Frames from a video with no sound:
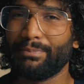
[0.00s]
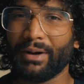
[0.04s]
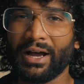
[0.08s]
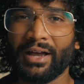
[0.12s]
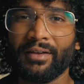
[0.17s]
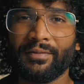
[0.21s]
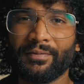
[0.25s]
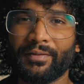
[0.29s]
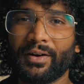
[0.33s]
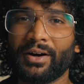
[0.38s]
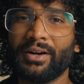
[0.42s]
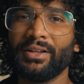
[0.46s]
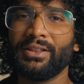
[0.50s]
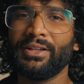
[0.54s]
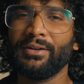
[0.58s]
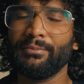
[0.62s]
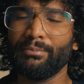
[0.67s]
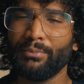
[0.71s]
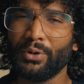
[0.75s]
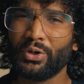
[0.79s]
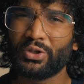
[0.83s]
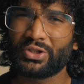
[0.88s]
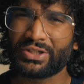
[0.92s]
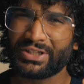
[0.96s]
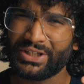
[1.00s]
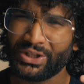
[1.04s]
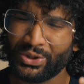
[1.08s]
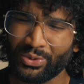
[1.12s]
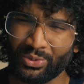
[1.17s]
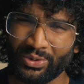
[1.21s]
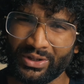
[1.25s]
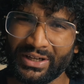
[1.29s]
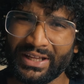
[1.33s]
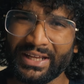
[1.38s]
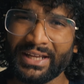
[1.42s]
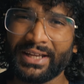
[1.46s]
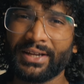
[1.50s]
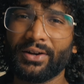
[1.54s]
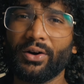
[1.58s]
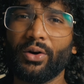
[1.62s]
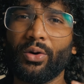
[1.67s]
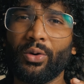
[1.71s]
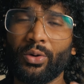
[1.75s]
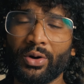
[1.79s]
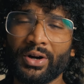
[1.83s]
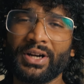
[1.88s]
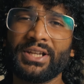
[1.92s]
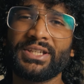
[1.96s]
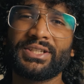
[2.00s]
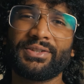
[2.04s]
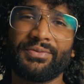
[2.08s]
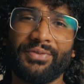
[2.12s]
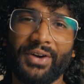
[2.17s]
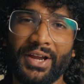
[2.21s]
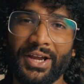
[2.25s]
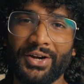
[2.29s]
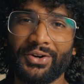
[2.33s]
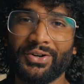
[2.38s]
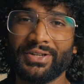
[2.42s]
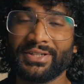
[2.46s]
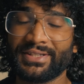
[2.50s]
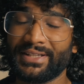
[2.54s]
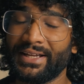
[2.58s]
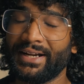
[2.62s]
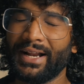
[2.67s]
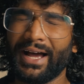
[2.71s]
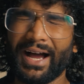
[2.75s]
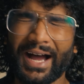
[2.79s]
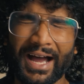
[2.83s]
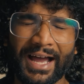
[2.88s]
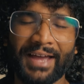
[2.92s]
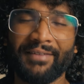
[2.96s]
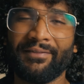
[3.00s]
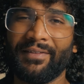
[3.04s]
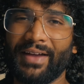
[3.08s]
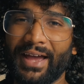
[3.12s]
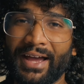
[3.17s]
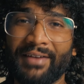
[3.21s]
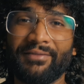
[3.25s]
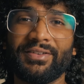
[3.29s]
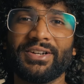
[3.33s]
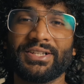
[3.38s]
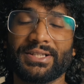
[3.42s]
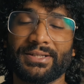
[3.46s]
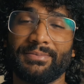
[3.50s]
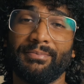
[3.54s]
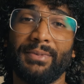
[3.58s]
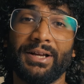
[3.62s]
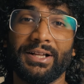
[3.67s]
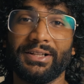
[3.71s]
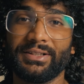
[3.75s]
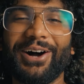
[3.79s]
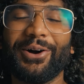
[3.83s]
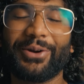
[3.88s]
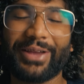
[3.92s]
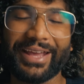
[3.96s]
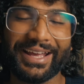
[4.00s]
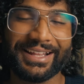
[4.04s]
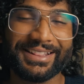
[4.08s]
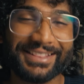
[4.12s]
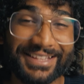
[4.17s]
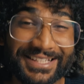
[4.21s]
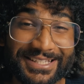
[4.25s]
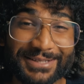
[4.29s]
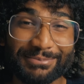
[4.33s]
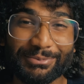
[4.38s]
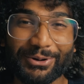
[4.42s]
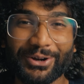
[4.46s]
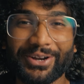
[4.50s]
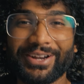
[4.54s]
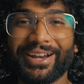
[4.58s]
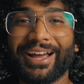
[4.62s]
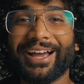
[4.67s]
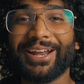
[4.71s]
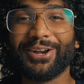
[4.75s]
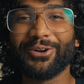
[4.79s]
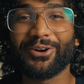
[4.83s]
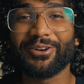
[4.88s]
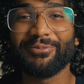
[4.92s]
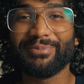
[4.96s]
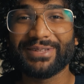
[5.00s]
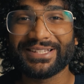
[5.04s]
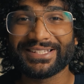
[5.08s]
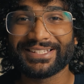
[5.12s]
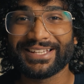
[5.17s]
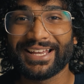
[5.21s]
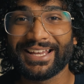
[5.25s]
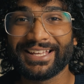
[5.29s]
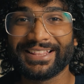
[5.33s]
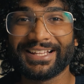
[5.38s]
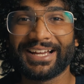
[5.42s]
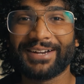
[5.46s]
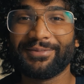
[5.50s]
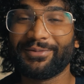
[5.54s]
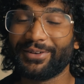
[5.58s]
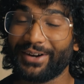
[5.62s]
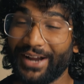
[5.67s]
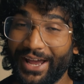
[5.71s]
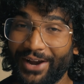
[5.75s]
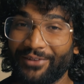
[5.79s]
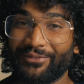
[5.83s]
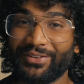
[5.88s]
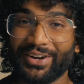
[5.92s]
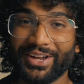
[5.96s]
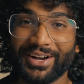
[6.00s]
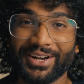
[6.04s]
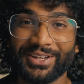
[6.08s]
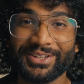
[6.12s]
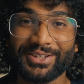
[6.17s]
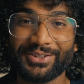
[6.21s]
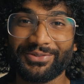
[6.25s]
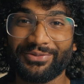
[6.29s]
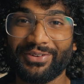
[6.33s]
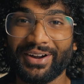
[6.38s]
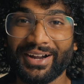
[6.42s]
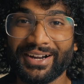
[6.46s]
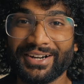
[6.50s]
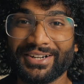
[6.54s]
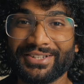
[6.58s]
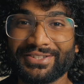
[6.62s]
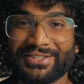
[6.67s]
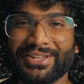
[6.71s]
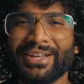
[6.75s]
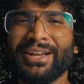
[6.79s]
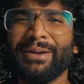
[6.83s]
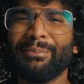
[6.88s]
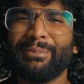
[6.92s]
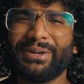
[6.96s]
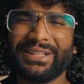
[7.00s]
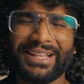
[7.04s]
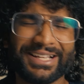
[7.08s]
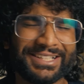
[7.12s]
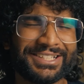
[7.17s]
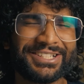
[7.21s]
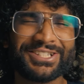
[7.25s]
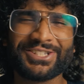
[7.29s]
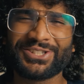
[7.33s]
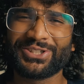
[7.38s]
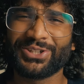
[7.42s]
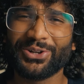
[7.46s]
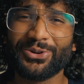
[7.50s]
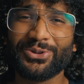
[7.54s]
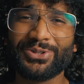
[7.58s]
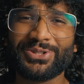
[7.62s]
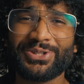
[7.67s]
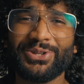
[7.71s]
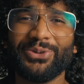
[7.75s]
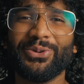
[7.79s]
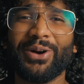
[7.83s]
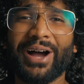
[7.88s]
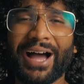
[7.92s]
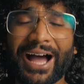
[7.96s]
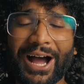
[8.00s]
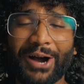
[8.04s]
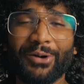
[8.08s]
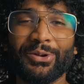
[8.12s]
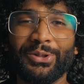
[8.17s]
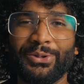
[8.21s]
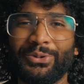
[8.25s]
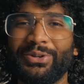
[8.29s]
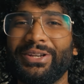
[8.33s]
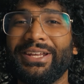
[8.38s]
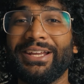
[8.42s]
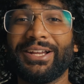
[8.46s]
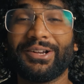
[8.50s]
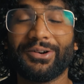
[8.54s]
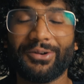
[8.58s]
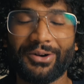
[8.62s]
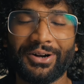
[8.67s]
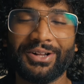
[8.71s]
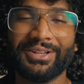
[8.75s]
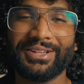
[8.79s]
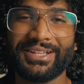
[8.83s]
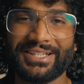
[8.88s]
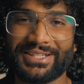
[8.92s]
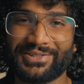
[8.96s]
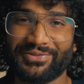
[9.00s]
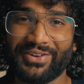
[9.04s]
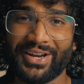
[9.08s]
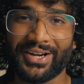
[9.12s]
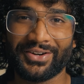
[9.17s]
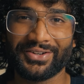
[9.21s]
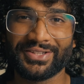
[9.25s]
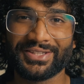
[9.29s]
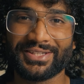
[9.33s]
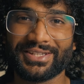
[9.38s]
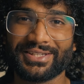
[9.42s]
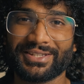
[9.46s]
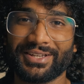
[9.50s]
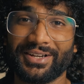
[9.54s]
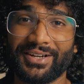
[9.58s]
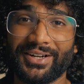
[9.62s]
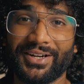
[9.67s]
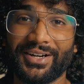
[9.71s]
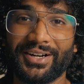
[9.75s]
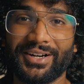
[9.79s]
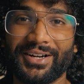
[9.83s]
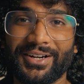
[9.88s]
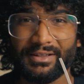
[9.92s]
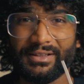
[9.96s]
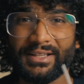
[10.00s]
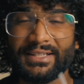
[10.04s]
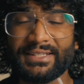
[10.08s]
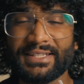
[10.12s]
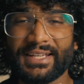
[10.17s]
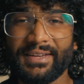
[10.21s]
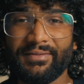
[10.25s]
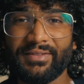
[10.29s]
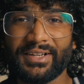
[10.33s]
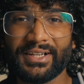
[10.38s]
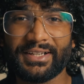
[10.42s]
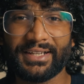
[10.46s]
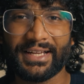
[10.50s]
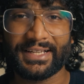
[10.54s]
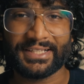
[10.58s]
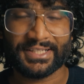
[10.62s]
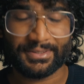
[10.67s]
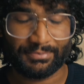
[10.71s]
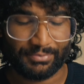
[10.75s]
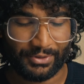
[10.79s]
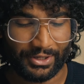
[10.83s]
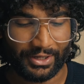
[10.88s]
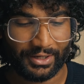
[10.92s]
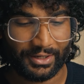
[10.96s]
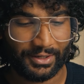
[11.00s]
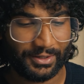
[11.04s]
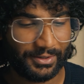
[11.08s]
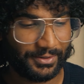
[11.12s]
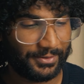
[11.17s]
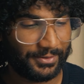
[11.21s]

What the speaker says: by far the most unique orange fragrance that I've ever smelled. Okay, at this point, I know I've been saying that for every other fragrance, but that just shows you how unique all these fragrances are. Let's give it a test spray.